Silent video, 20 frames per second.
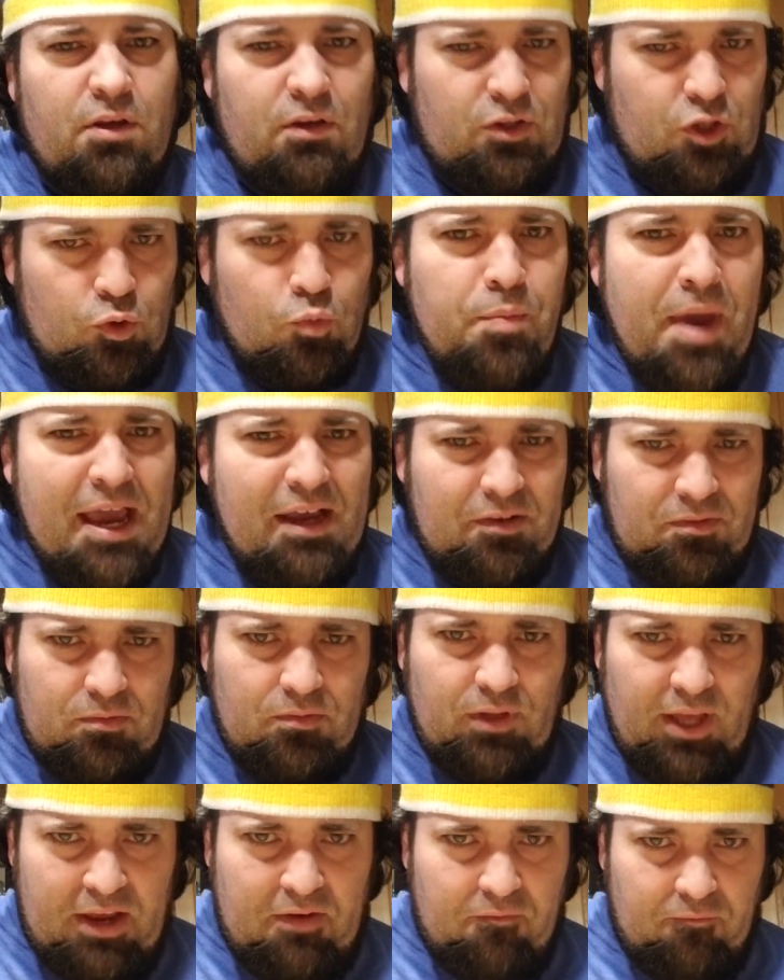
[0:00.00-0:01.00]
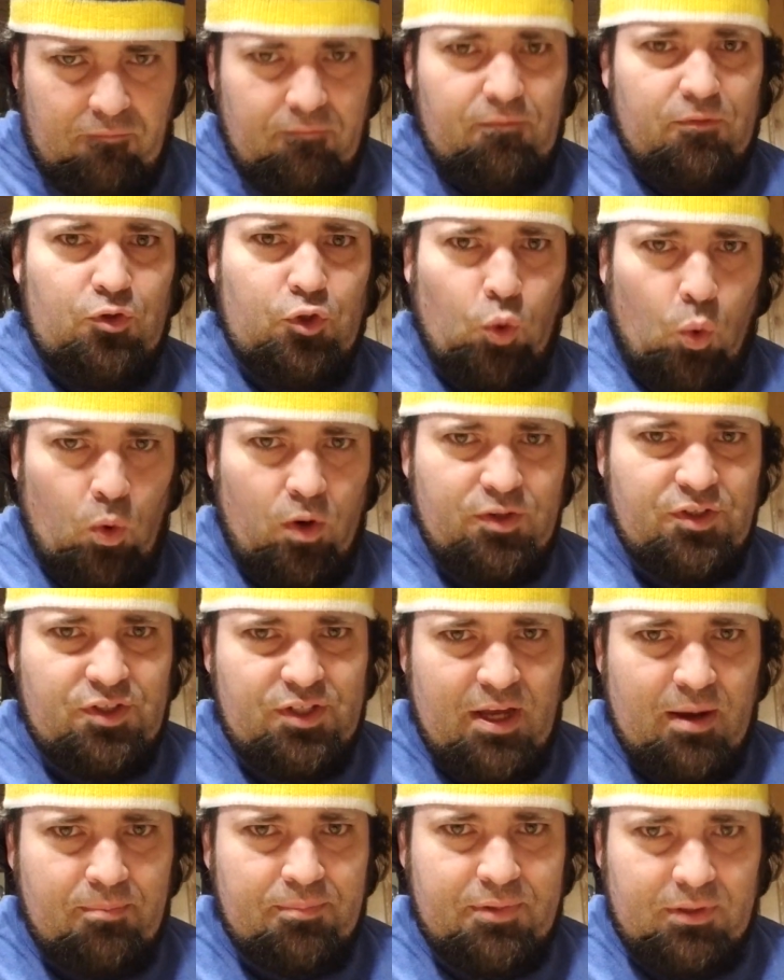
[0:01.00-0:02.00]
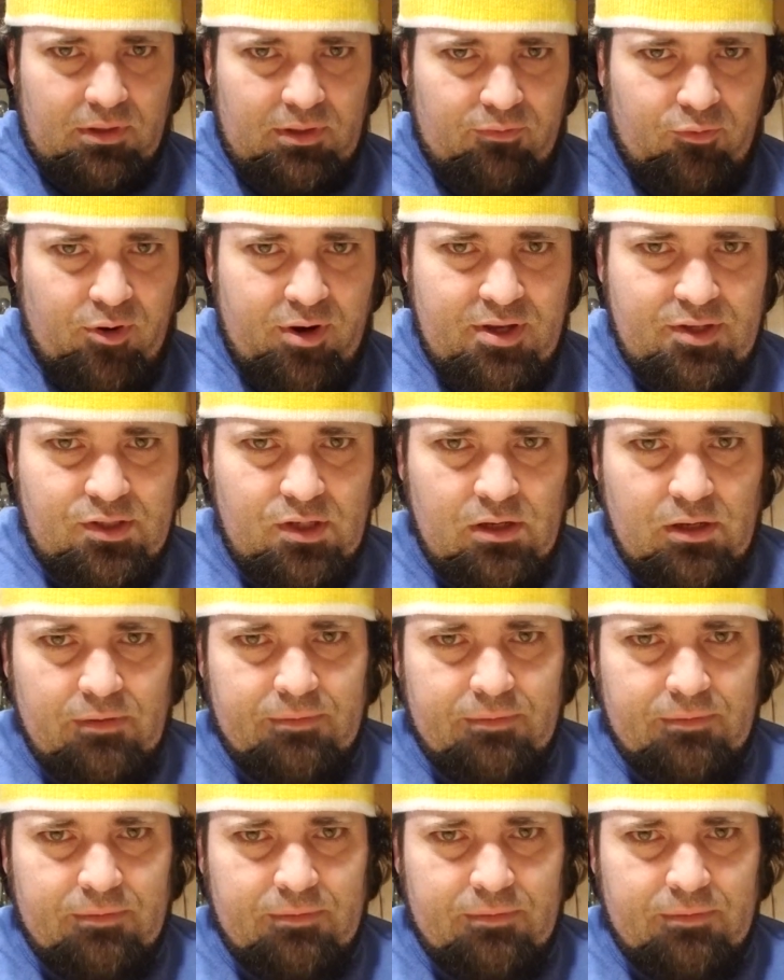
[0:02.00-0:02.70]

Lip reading: do you make, like, doorstep deliveries?